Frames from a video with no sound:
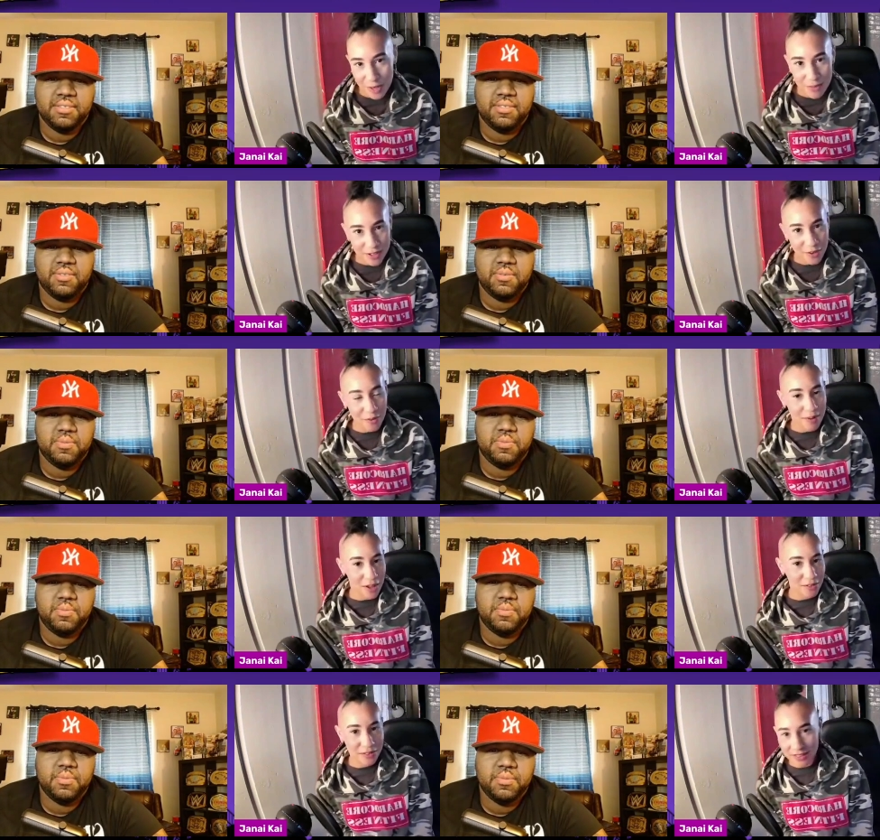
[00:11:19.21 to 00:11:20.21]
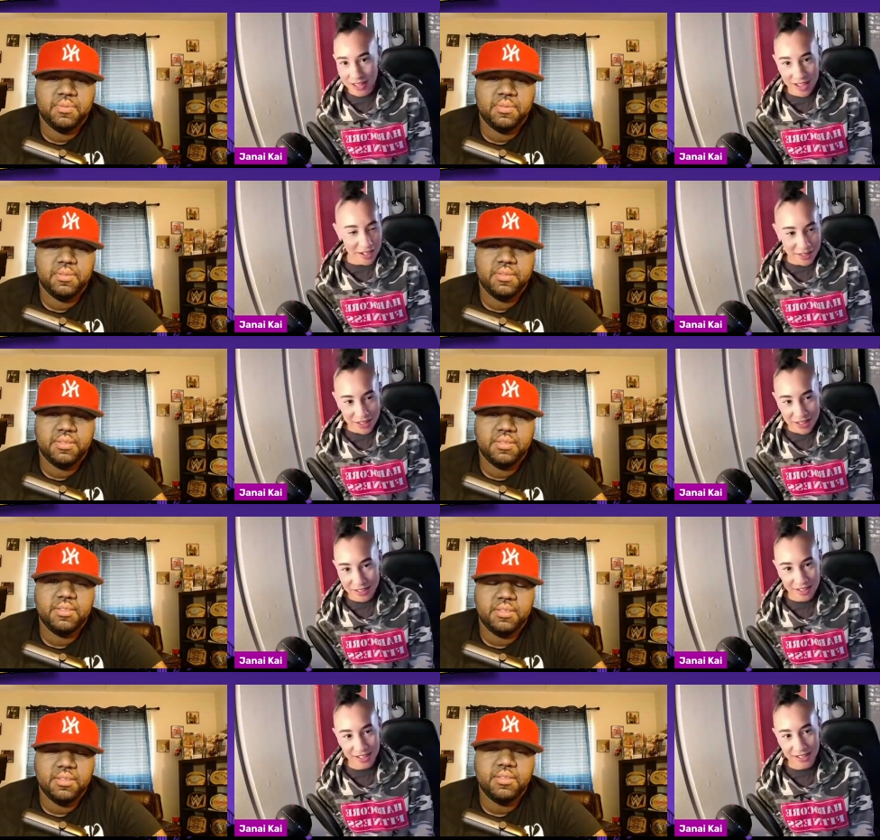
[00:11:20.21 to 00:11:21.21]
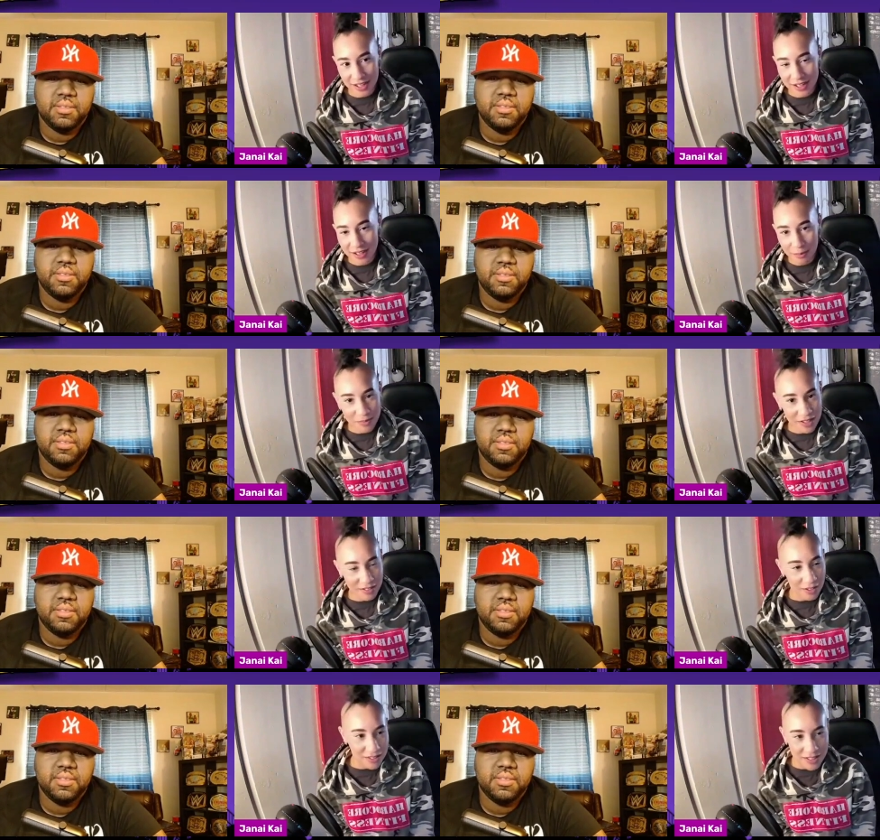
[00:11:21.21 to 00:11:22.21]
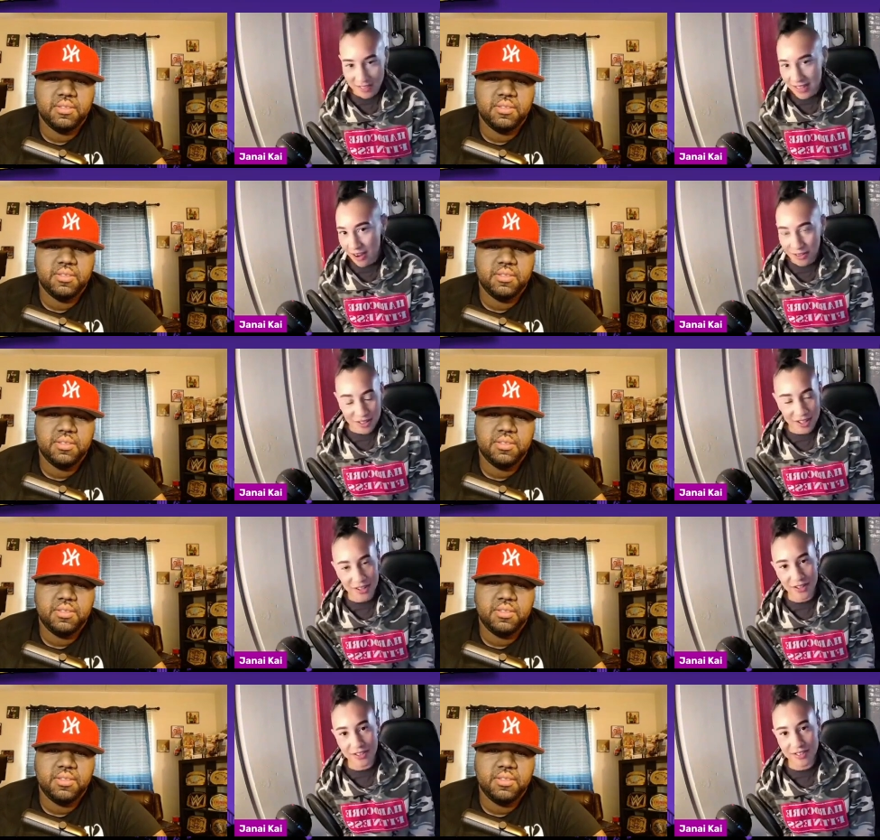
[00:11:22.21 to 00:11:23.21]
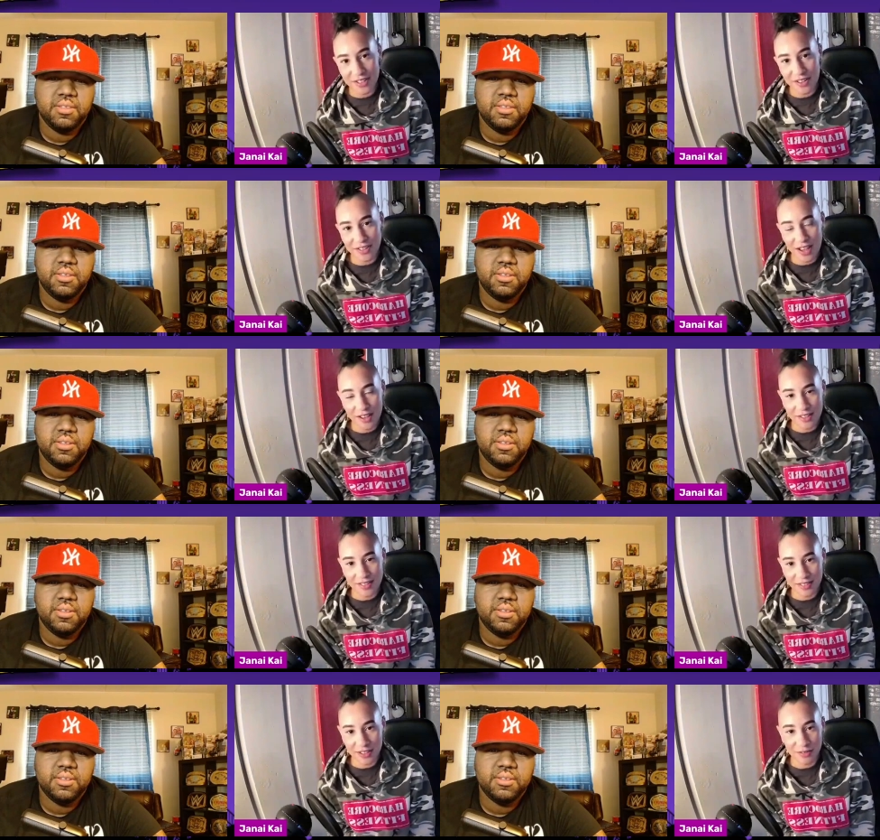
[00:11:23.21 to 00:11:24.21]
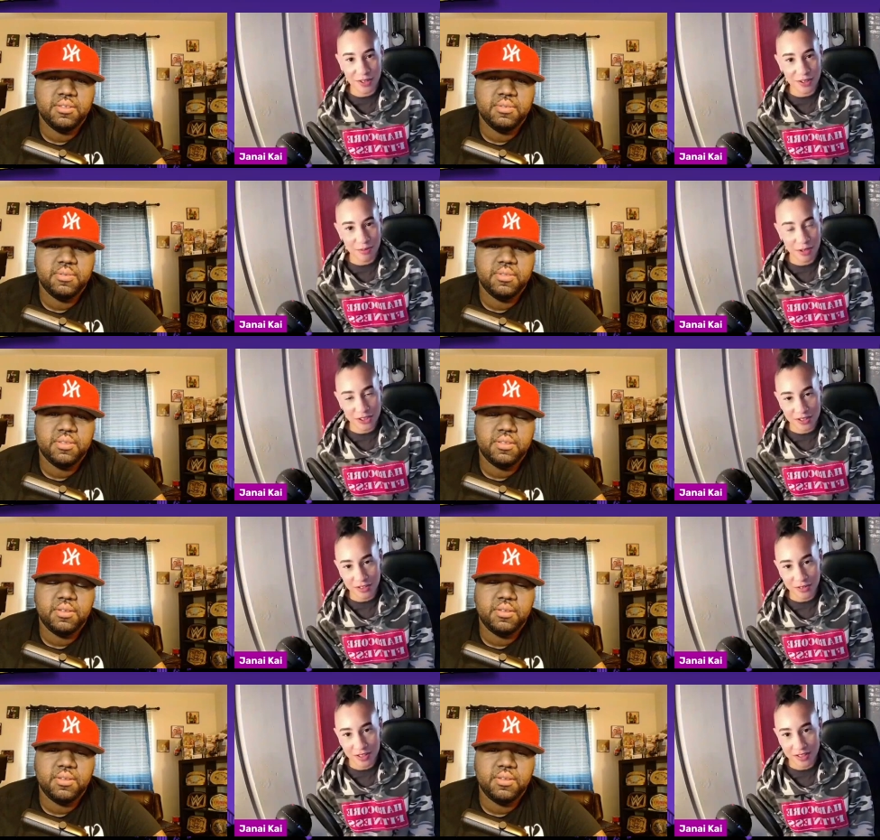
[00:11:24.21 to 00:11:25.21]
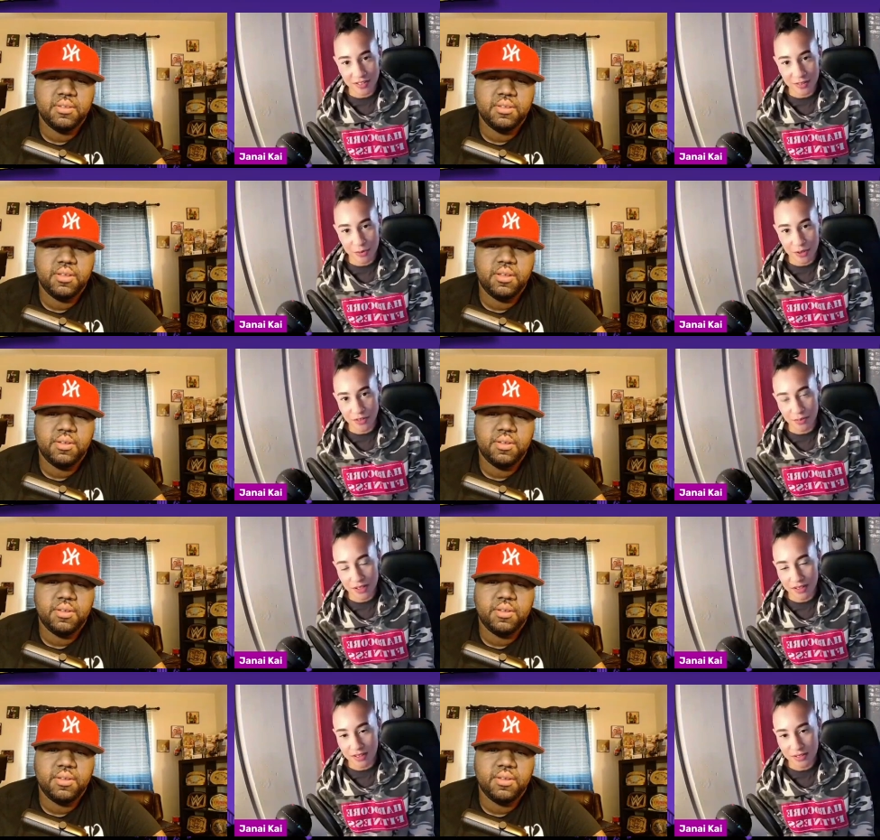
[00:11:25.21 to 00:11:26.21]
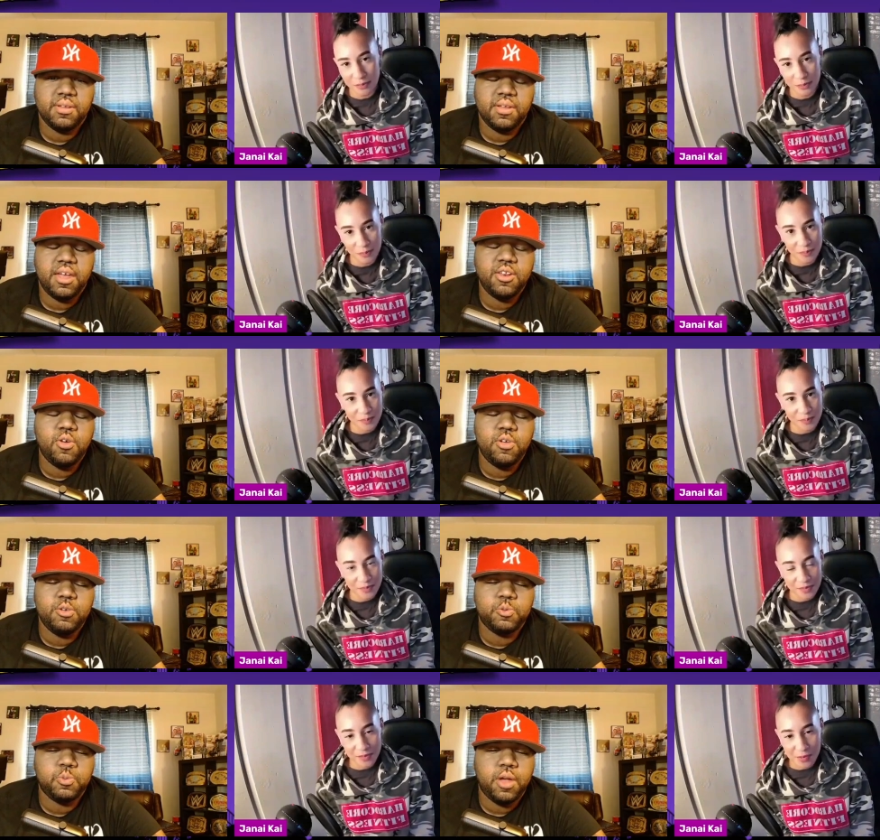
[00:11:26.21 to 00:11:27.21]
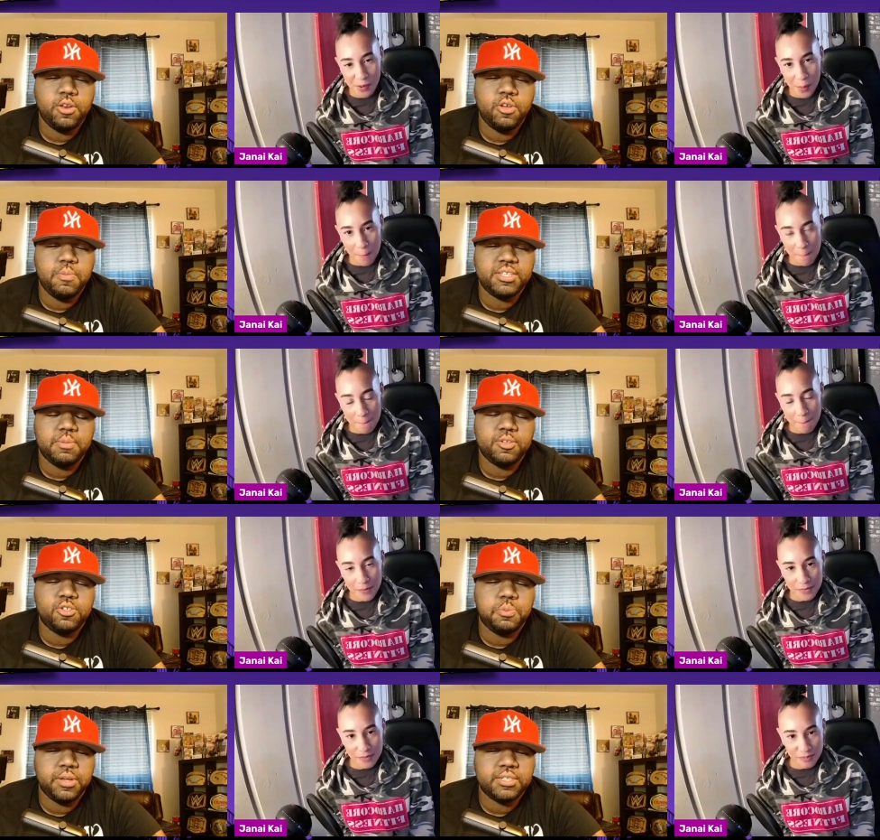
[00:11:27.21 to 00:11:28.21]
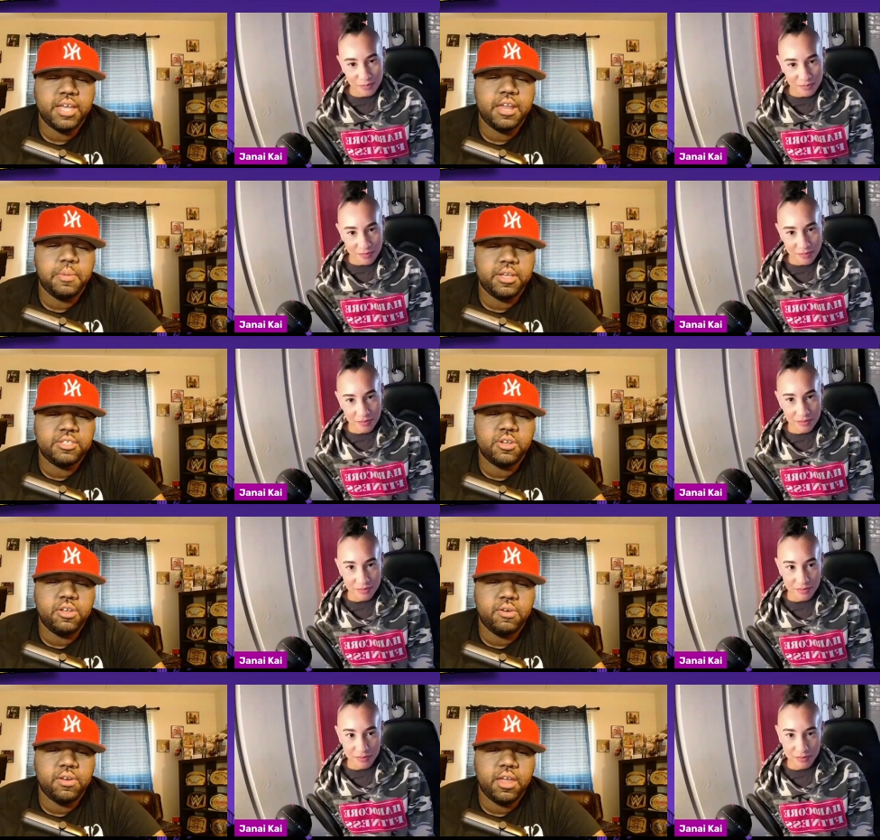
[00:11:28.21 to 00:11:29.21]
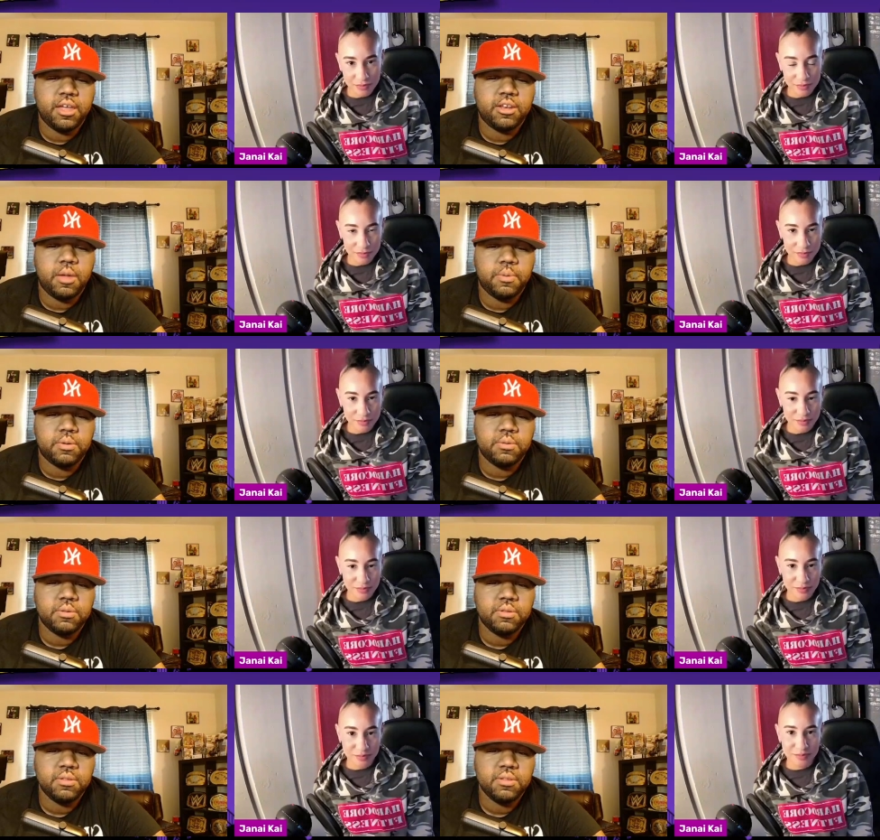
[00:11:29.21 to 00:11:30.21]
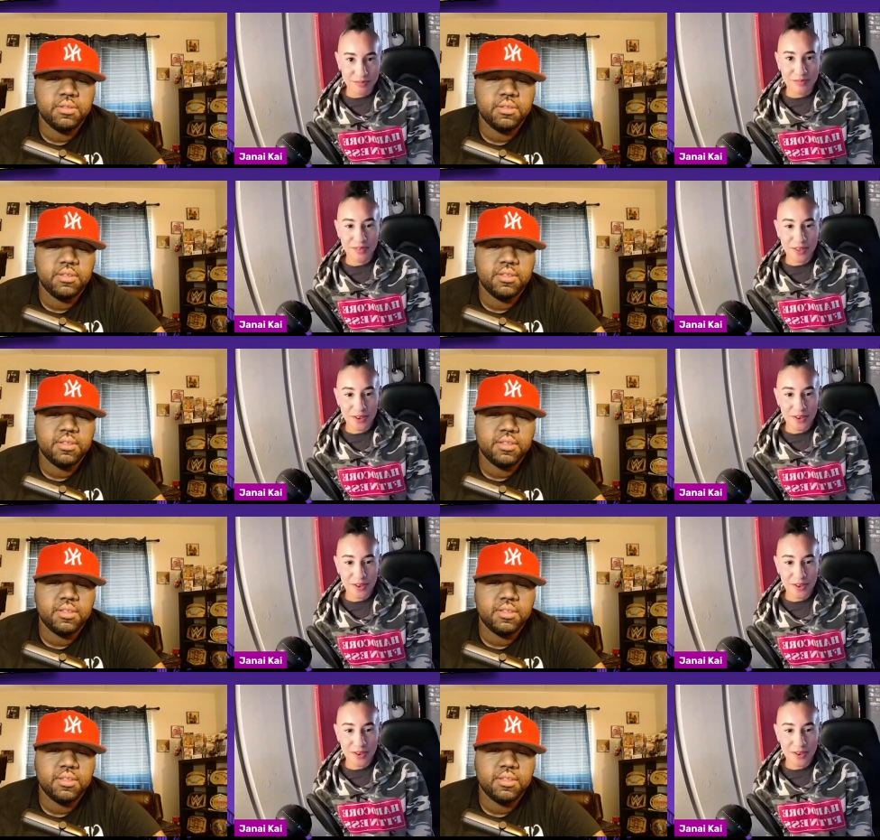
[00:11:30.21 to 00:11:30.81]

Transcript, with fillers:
Speaker 1: Let me know about anything, like any updates on this, that, or the other." So yeah, he's he's very much into
Speaker 2: it and supports oh. me. I know he was. I know he must have been super excited when he saw you on AEW.
Speaker 1: No, oh,